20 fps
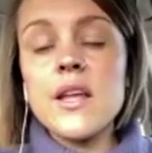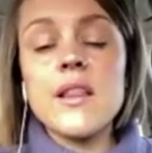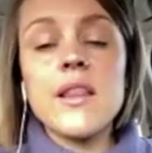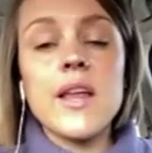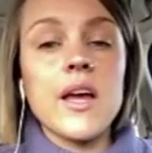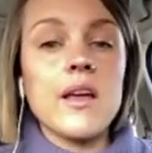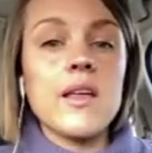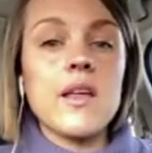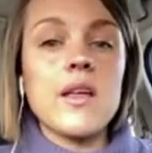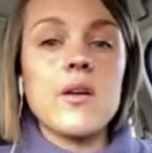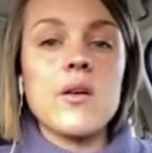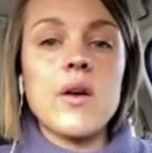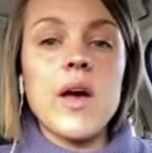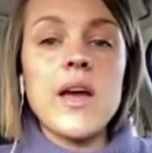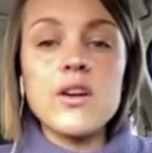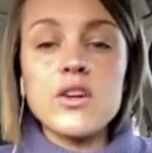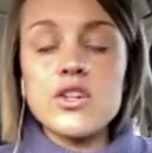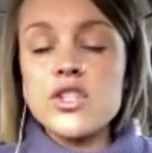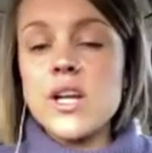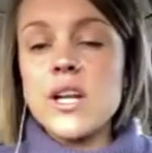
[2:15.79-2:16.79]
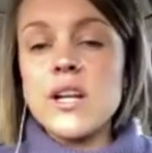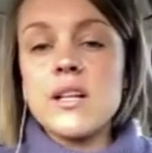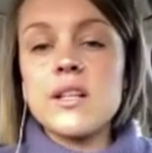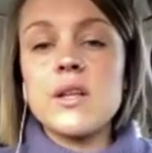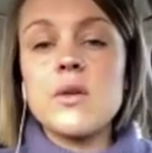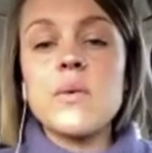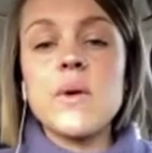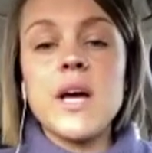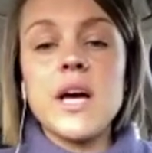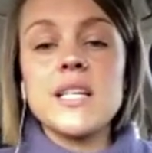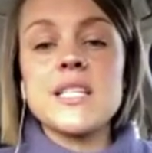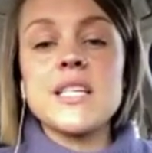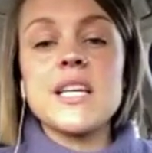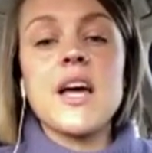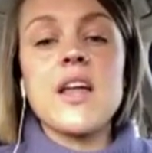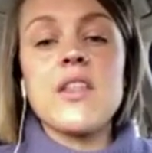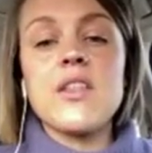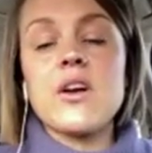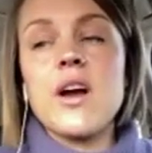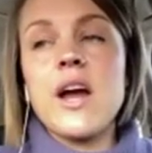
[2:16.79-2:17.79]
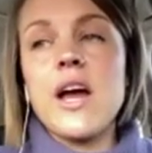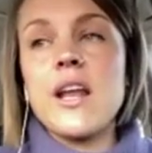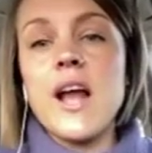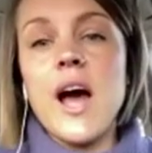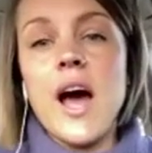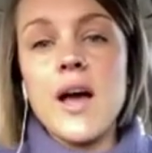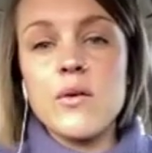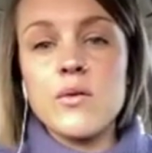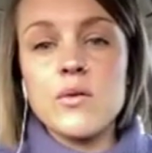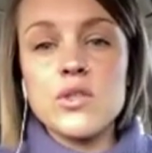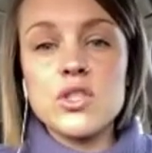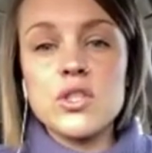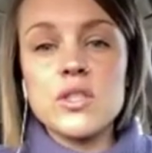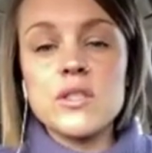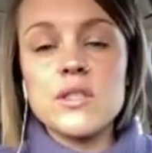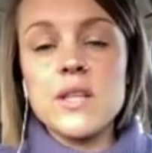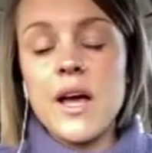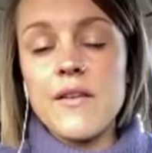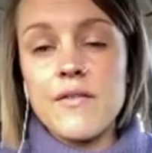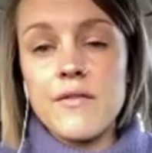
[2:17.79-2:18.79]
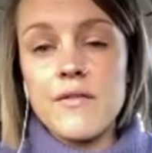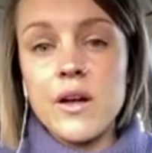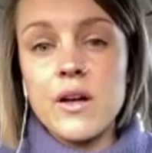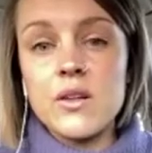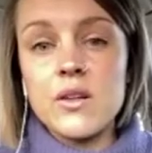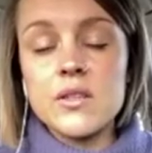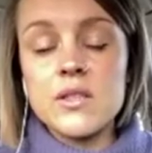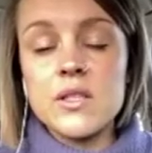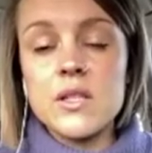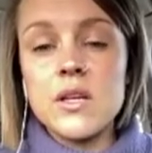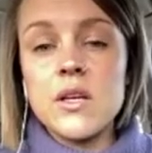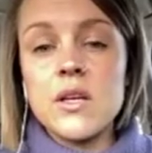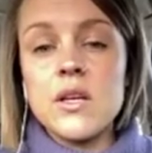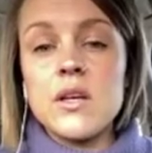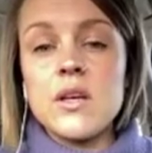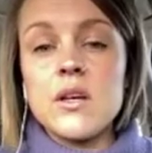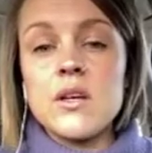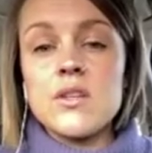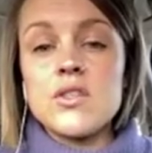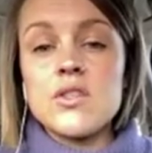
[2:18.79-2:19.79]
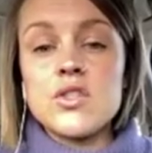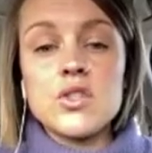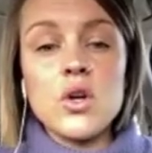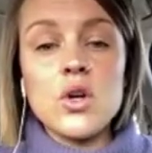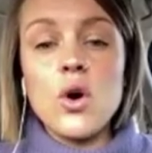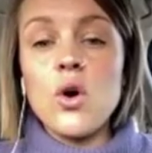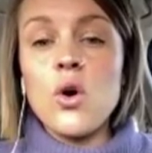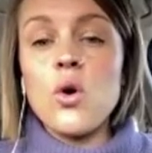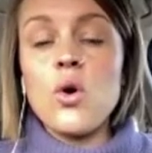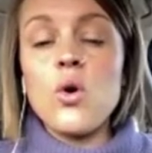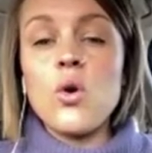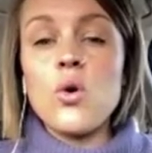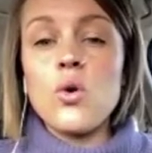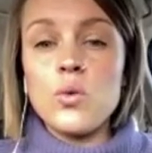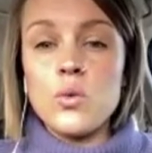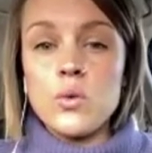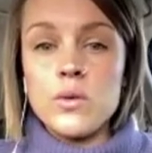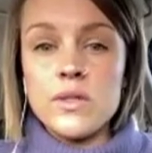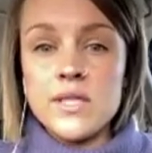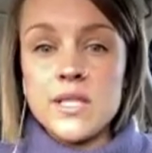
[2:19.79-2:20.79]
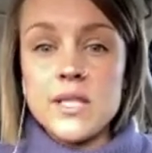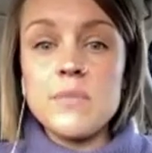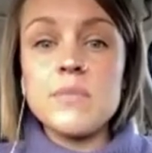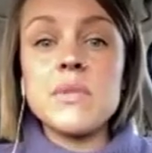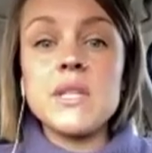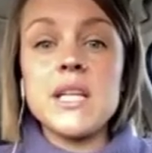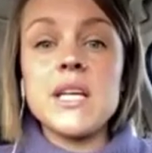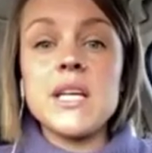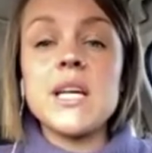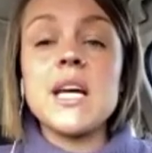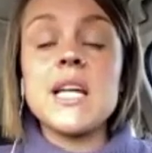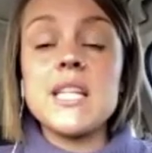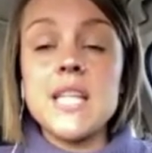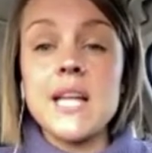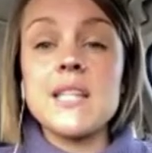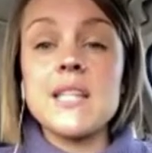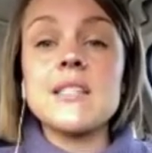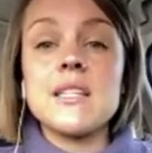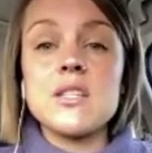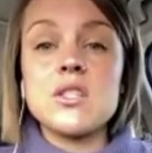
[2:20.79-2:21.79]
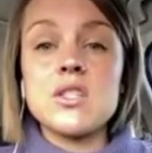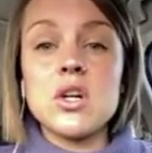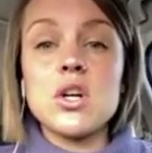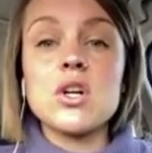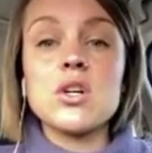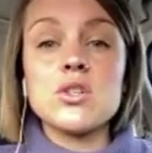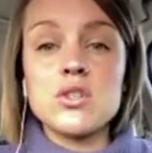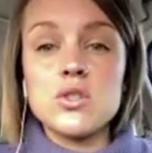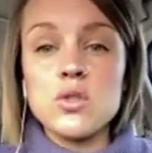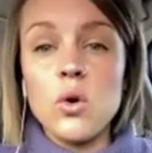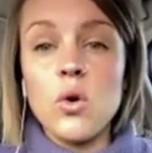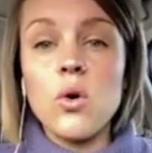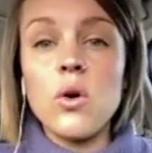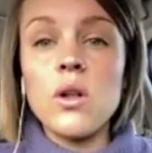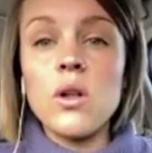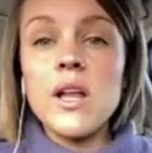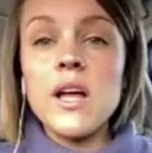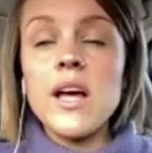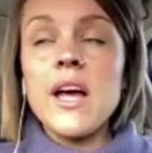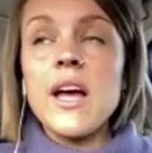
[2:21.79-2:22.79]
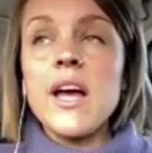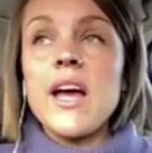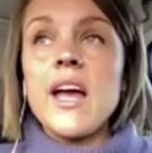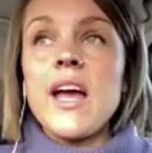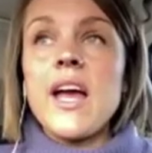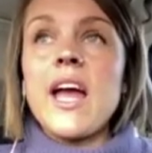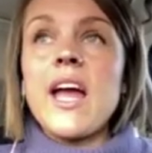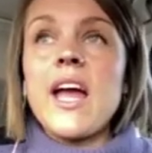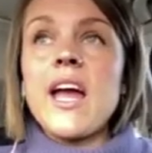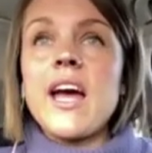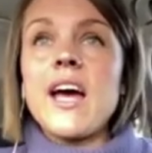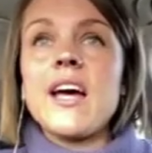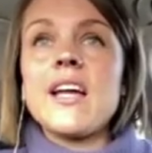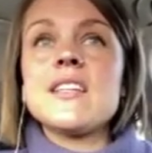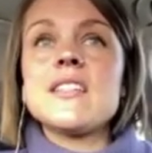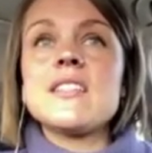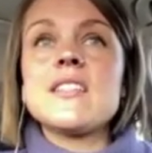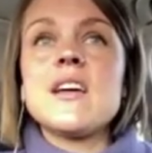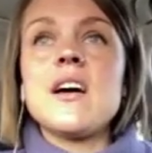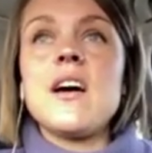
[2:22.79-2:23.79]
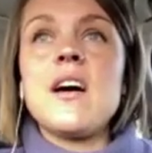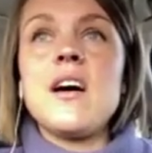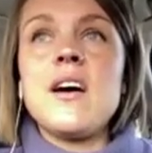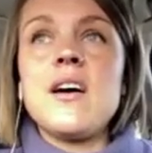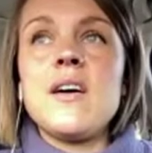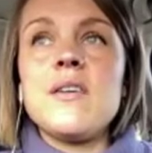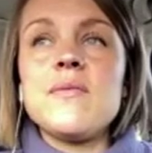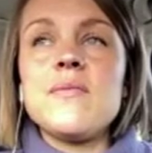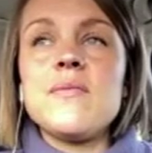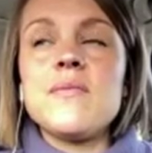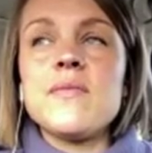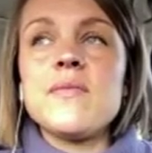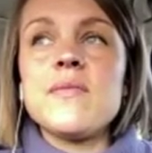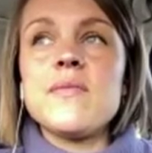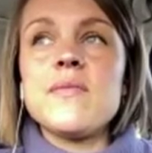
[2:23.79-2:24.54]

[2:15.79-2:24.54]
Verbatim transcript: Like energetically, we got together, and I would just, I felt so deeply connected to her soul. And um,